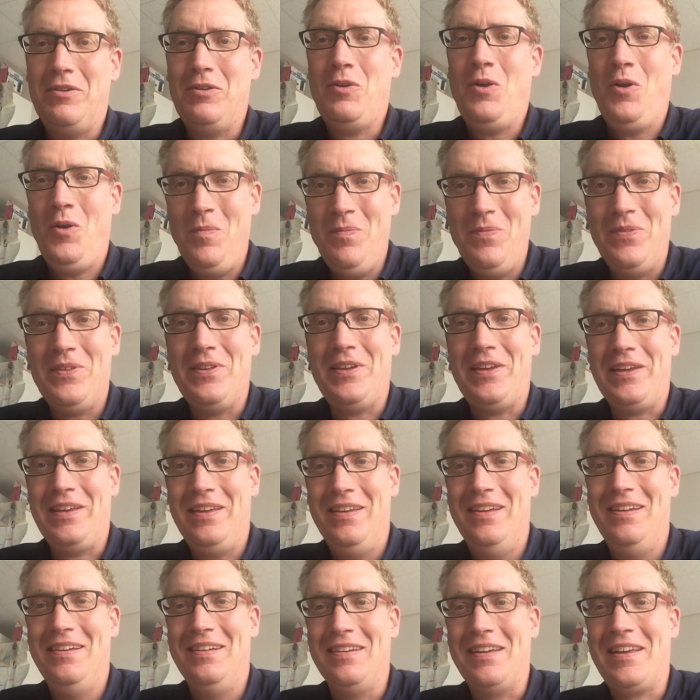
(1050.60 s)
hopefully
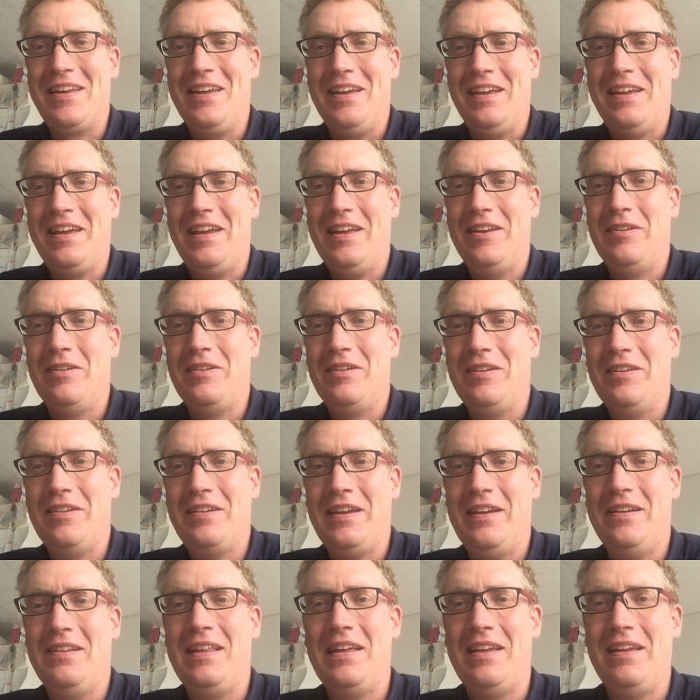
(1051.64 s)
can
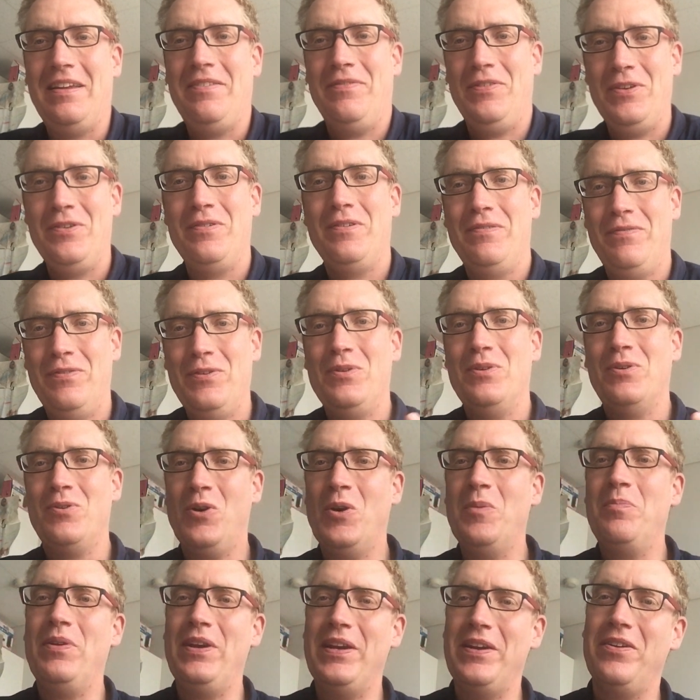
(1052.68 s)
allow, if you
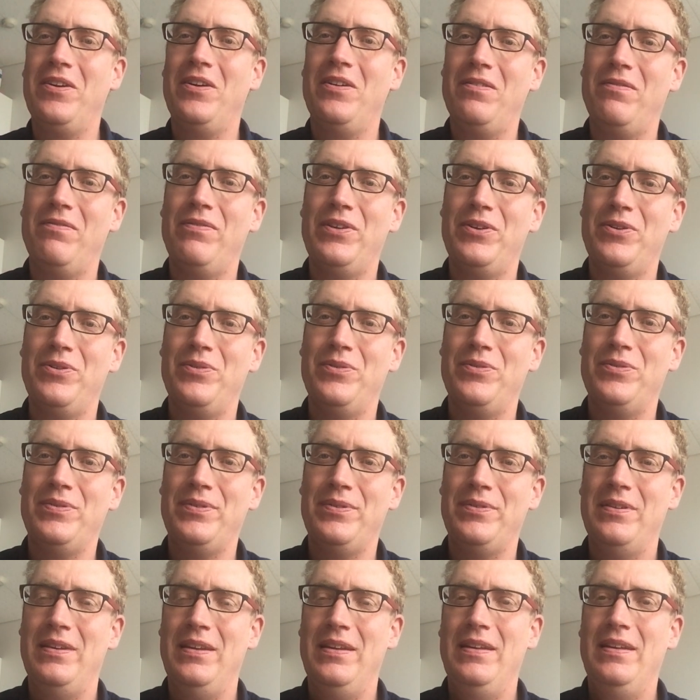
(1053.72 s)
incorporate all of
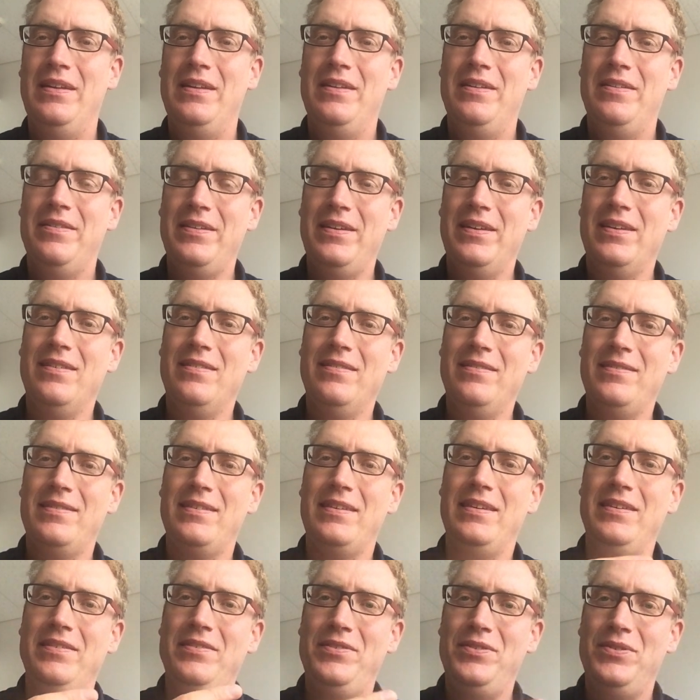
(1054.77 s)
those things
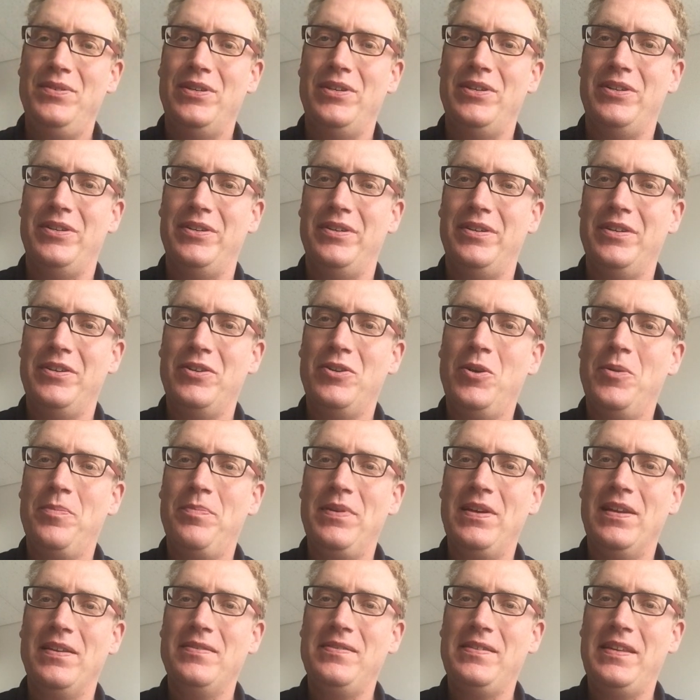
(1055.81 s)
into your
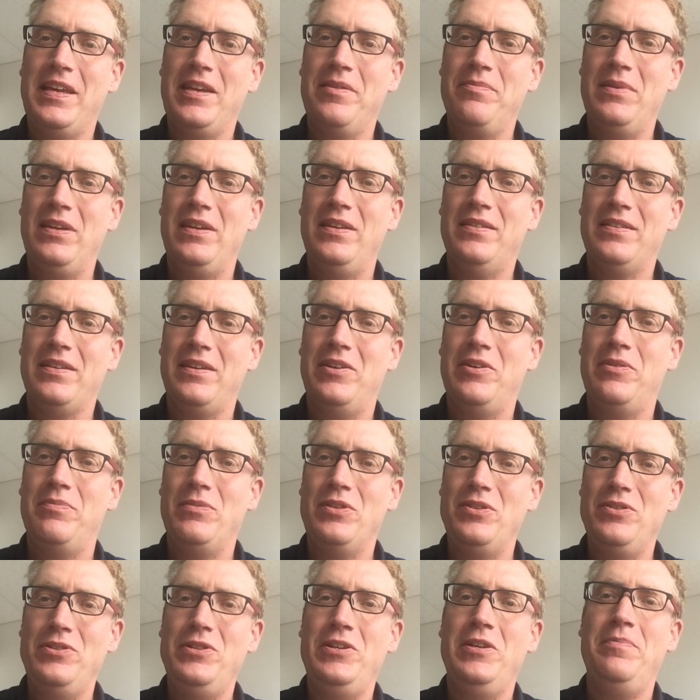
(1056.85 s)
opening statement,
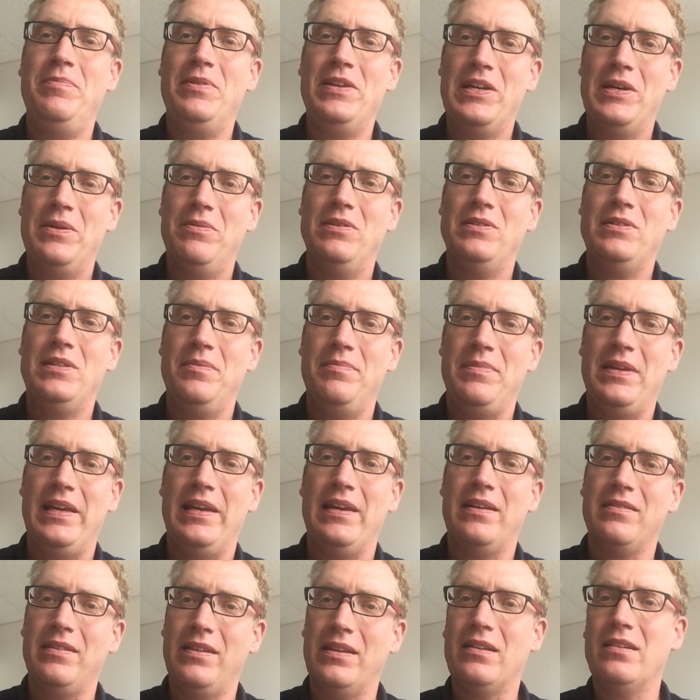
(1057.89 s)
you should be able to
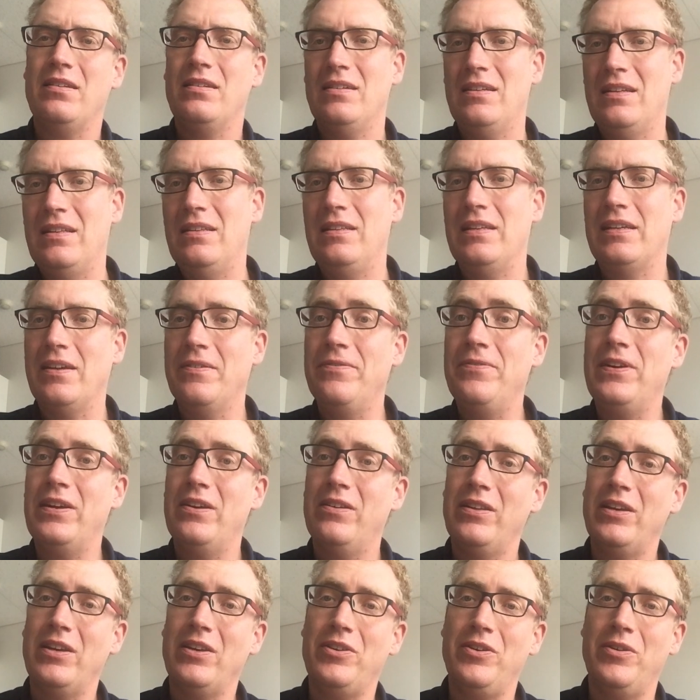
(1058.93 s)
make like a
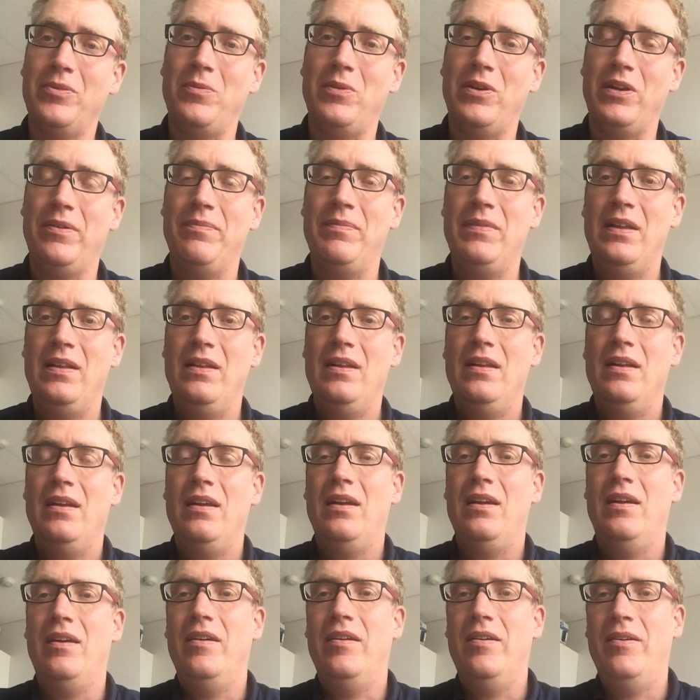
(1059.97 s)
fairly good one.
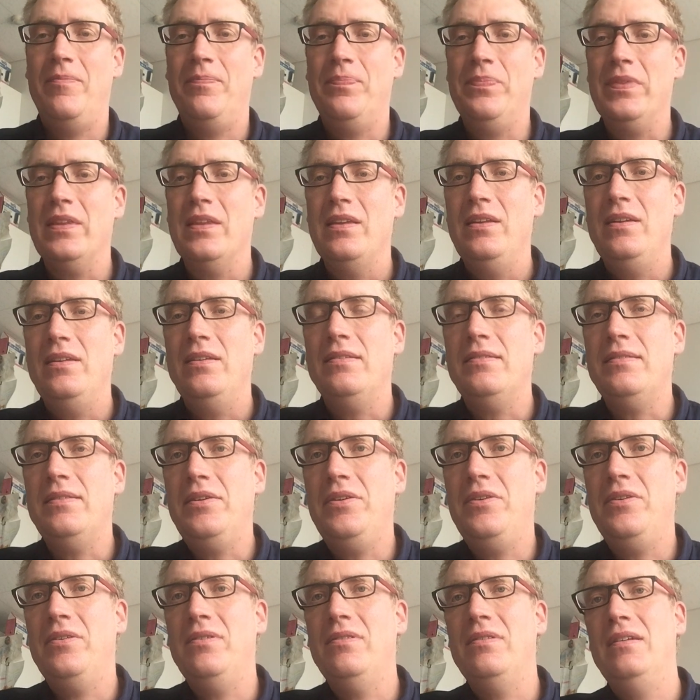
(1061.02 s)

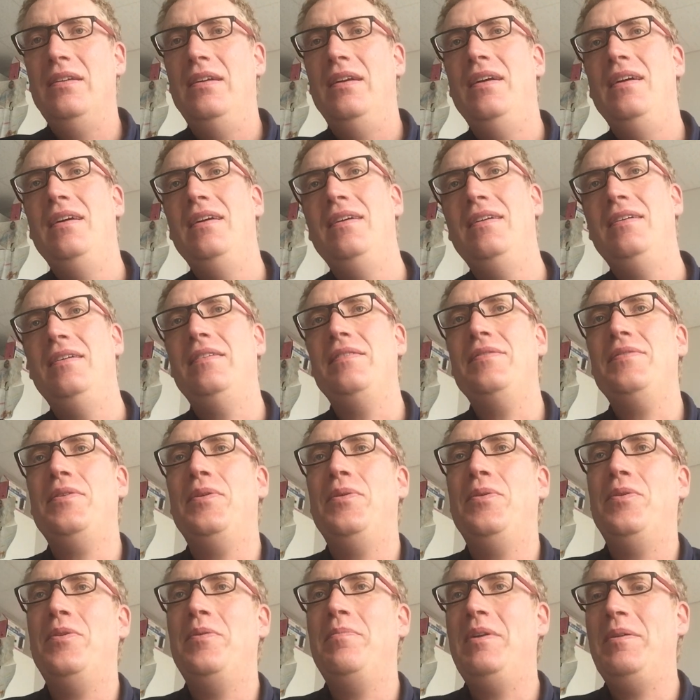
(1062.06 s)
So
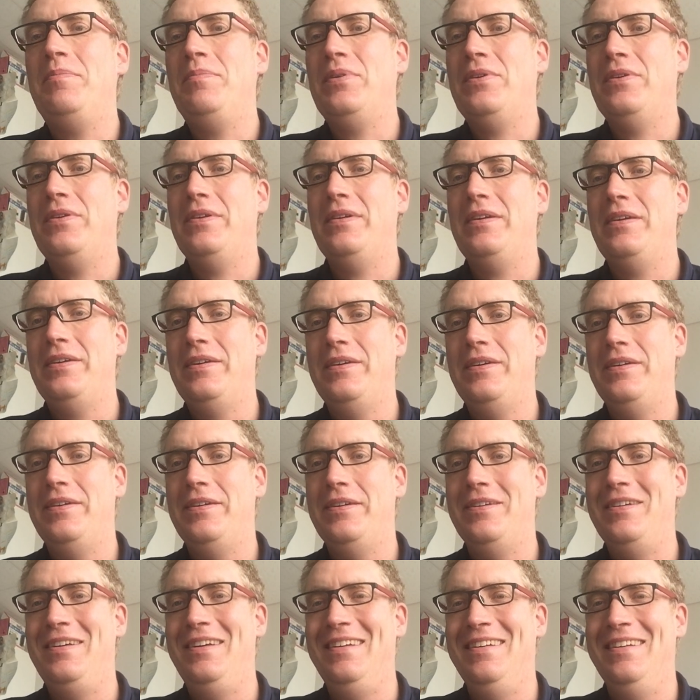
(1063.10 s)

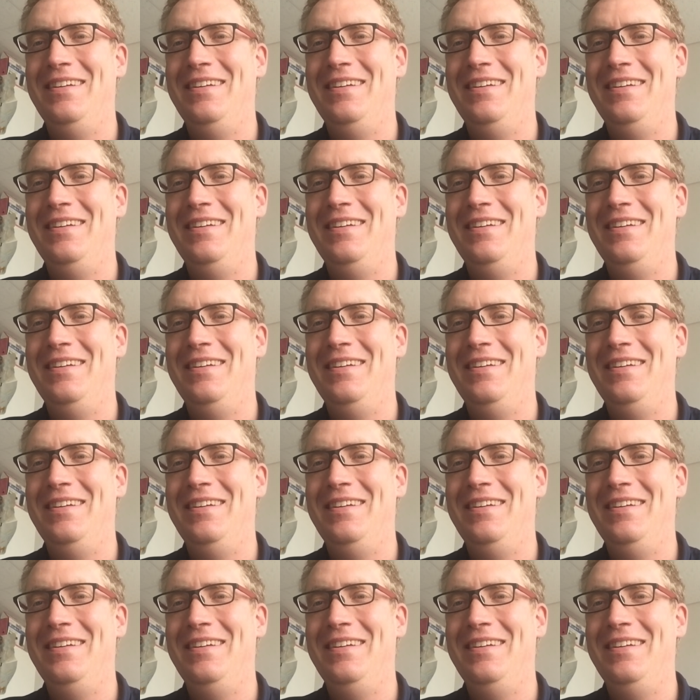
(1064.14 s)
remember,